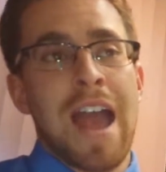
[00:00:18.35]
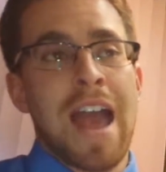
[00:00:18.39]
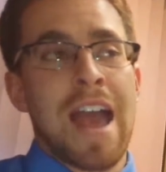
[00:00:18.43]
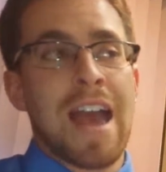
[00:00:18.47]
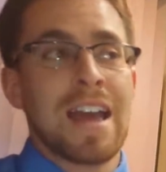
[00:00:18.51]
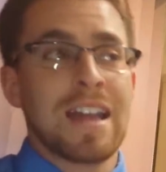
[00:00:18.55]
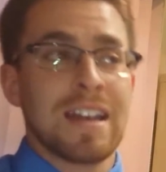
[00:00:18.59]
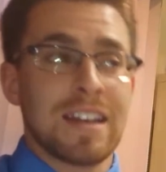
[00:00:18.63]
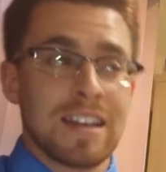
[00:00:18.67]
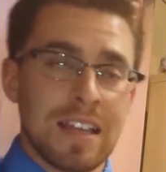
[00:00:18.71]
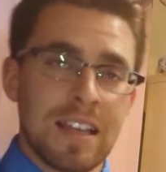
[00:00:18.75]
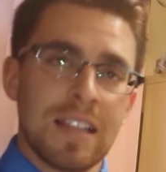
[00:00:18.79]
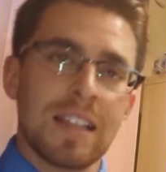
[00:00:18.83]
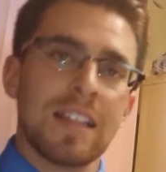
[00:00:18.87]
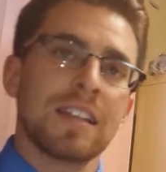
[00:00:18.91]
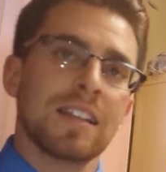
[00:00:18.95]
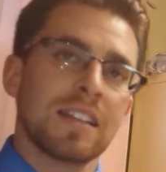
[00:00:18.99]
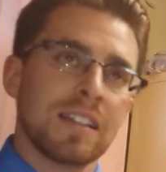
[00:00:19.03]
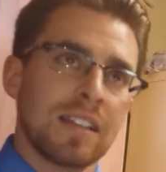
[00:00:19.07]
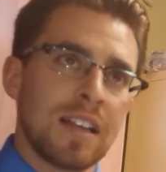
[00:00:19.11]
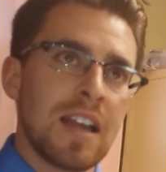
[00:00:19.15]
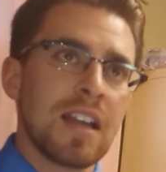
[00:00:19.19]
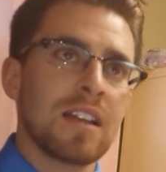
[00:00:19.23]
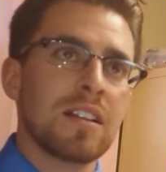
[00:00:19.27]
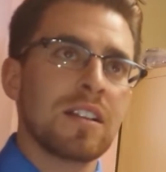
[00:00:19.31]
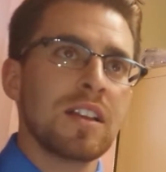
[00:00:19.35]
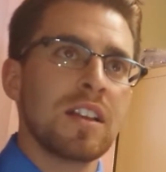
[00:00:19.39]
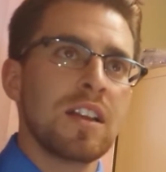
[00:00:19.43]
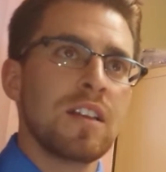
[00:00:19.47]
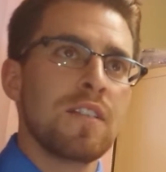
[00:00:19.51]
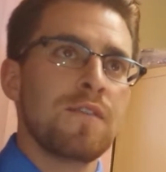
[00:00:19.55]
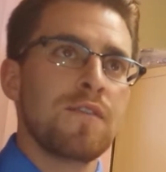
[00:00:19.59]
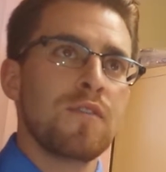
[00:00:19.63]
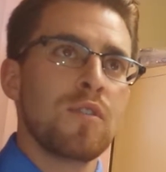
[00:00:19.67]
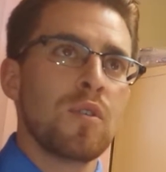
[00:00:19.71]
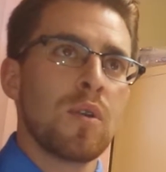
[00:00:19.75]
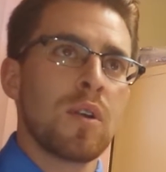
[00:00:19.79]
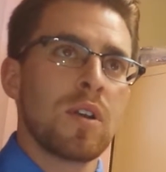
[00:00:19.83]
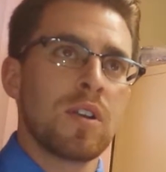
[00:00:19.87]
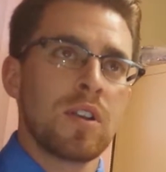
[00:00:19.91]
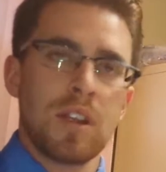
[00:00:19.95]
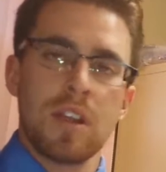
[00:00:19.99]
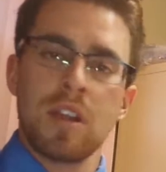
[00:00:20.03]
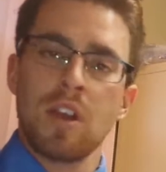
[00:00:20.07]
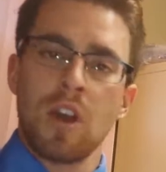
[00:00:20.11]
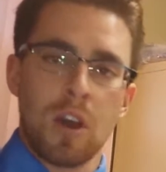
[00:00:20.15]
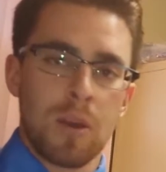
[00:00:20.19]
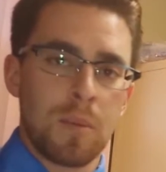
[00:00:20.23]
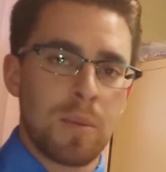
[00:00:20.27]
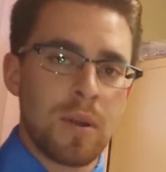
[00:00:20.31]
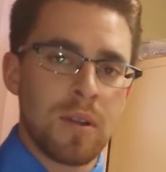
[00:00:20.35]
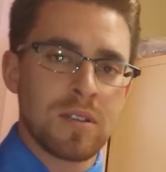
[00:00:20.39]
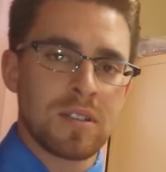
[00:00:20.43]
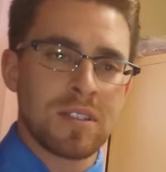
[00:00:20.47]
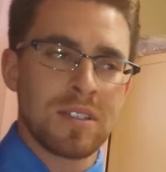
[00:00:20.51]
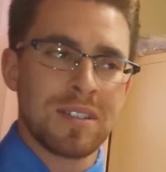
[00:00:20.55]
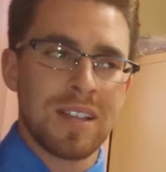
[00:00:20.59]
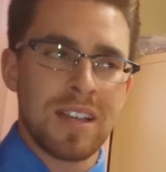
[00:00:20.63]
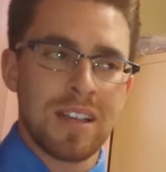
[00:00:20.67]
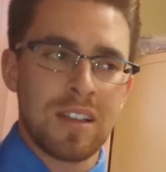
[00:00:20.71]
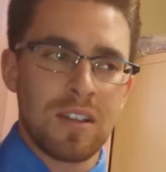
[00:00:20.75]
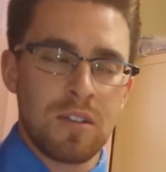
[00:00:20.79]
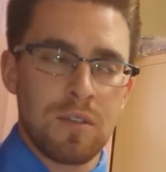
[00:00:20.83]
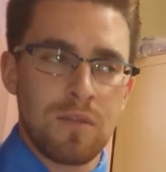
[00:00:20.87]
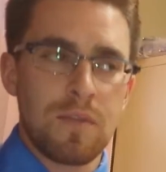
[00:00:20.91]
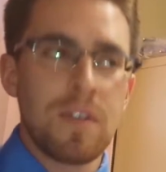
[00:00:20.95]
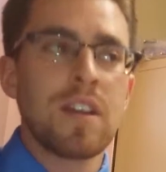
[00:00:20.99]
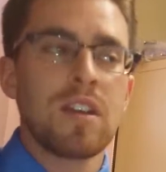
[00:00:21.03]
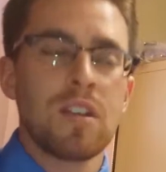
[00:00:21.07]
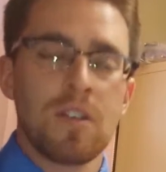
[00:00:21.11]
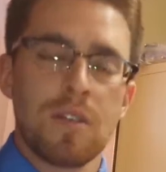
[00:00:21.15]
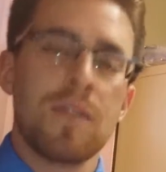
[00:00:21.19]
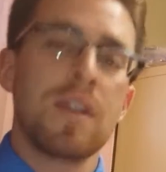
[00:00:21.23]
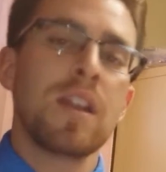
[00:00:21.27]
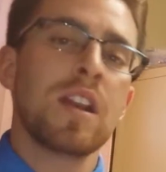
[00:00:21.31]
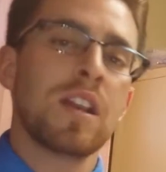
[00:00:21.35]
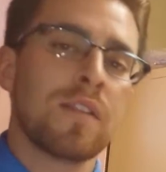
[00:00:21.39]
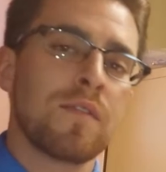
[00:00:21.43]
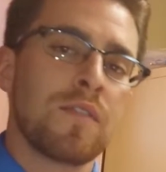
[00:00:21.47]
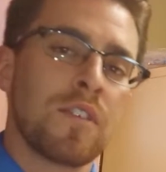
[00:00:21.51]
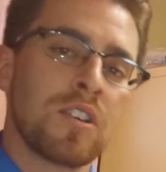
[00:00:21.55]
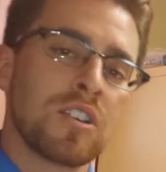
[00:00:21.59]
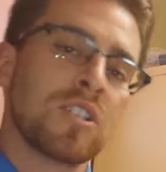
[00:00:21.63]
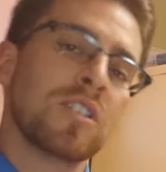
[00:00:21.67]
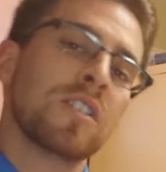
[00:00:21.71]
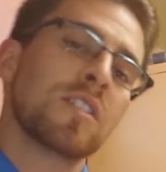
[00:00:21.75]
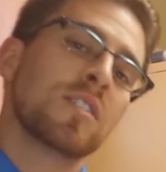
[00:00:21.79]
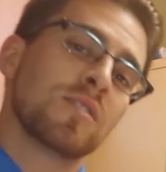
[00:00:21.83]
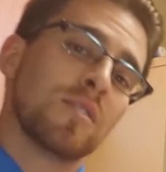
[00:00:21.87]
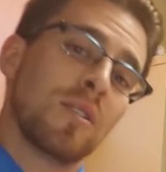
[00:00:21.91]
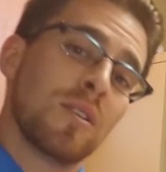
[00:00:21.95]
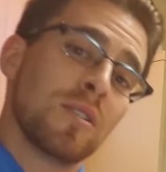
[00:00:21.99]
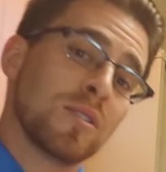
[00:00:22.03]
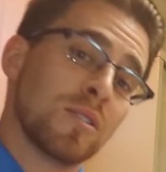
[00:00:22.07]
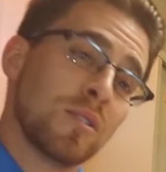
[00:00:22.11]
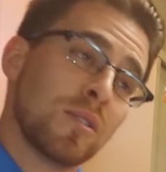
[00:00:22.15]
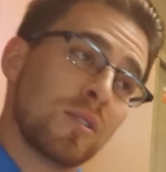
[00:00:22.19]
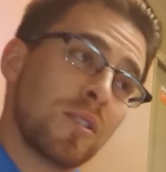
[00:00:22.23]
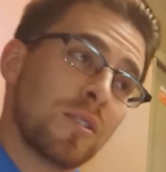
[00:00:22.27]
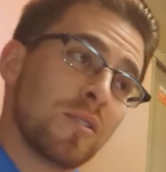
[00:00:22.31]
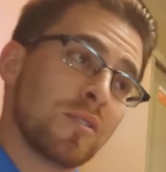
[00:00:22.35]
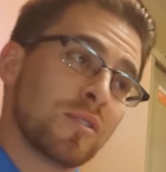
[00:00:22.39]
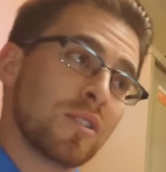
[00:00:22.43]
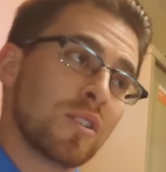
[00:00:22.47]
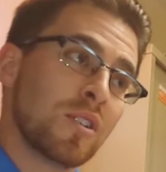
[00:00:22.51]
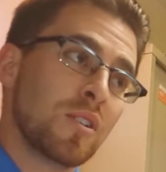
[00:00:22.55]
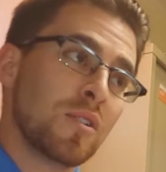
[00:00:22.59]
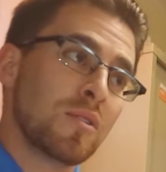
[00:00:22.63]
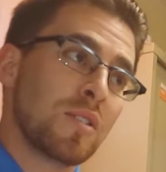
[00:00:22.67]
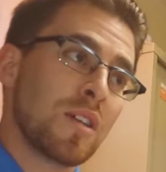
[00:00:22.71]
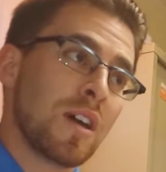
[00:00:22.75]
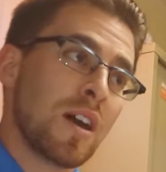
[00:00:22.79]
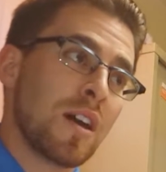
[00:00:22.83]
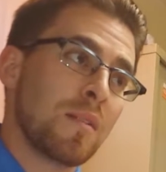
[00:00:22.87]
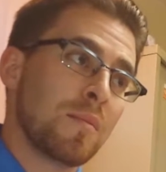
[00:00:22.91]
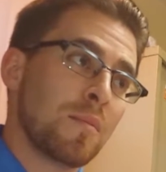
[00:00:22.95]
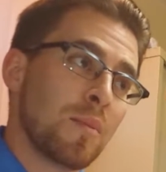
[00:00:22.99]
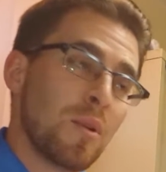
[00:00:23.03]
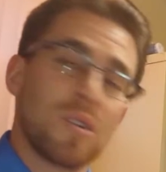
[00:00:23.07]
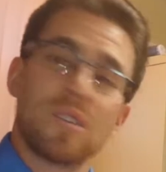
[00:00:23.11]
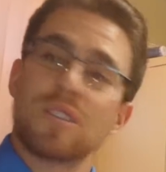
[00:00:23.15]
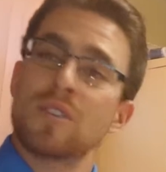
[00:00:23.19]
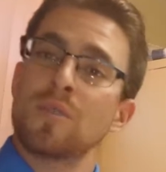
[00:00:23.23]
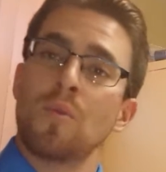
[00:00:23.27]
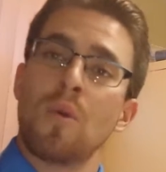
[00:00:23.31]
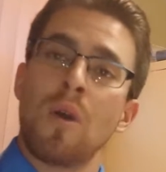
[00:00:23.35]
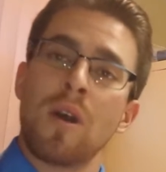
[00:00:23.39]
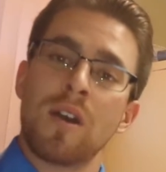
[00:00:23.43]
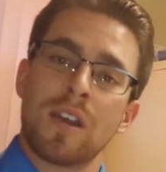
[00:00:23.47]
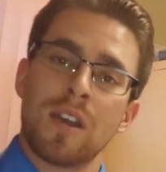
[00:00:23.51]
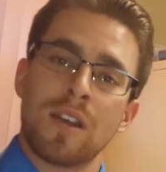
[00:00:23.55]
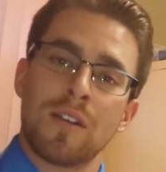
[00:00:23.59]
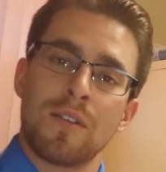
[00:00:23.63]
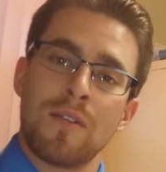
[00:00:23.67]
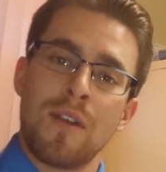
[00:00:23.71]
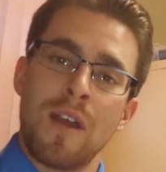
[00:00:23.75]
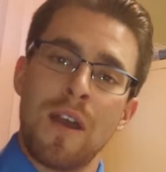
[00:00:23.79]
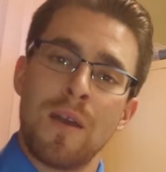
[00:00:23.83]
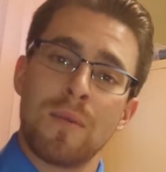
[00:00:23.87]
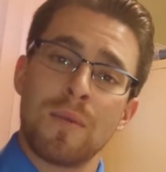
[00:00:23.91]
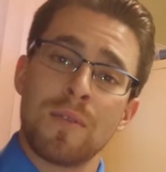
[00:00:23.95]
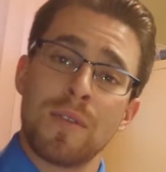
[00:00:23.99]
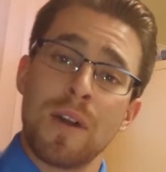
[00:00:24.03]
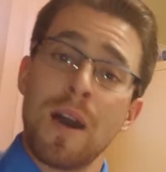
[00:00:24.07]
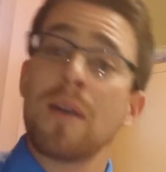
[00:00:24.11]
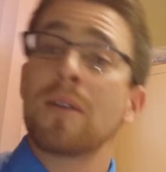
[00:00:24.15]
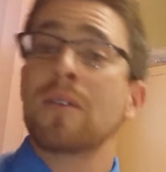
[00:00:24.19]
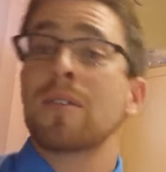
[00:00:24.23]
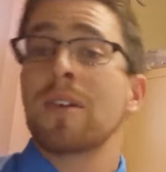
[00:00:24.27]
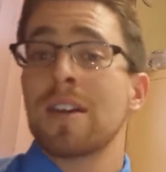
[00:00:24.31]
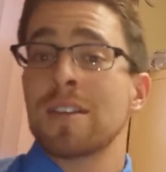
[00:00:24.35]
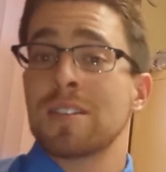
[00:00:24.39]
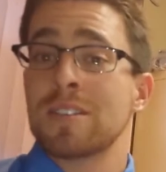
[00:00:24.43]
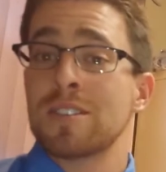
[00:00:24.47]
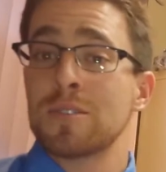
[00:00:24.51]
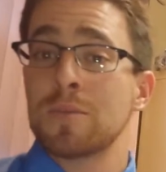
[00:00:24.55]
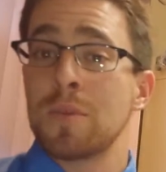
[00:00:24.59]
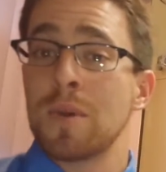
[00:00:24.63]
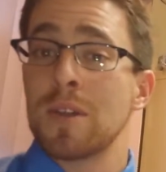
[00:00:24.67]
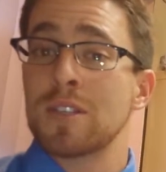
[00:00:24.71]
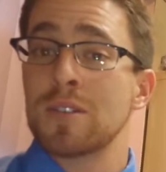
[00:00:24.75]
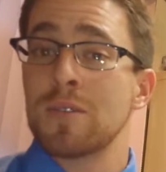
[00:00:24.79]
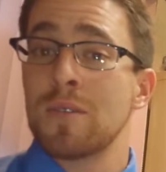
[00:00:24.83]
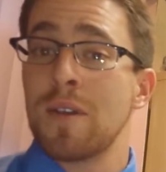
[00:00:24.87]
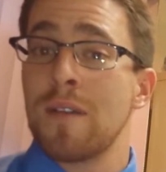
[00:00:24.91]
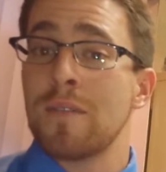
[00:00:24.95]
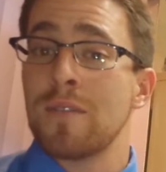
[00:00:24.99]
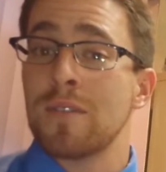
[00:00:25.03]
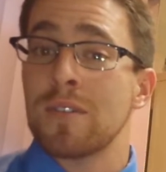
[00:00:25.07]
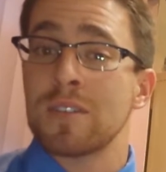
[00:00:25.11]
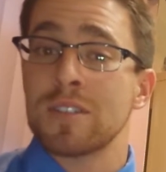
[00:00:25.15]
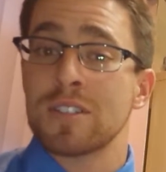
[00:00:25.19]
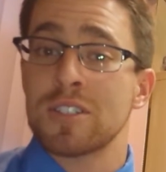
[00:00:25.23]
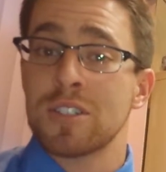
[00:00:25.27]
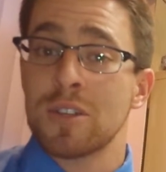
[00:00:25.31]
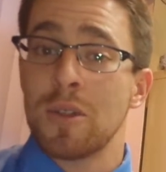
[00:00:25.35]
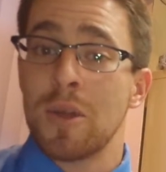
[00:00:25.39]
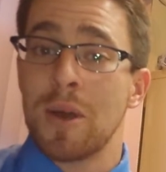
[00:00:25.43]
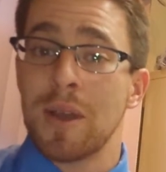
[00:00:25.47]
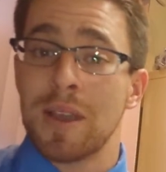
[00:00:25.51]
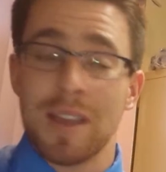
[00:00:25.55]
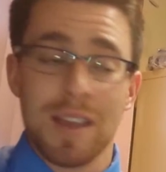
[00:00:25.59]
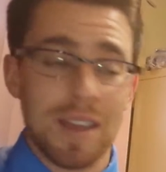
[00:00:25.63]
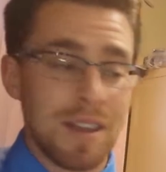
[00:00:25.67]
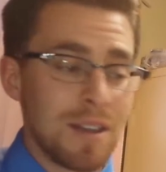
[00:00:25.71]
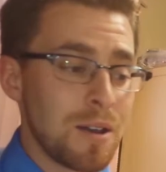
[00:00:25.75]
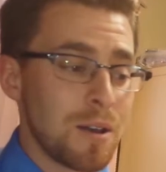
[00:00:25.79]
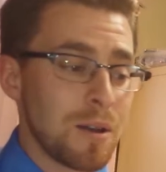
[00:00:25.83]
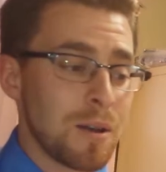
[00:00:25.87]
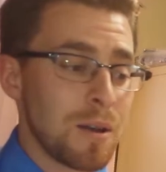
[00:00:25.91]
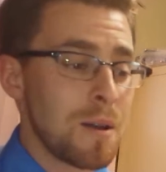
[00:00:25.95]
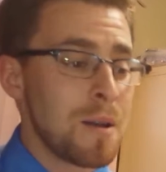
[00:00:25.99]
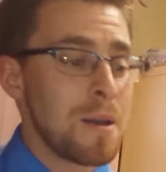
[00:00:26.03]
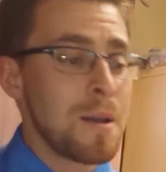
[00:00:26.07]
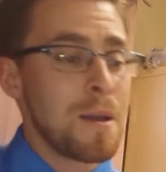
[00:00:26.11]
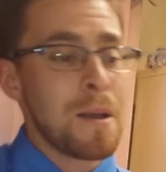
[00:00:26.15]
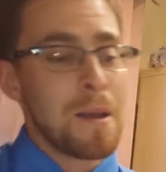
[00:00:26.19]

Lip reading: and likely if you're a young person that your reading vision is also clear, so you're that person walking around without glasses whatsoever, so lucky you.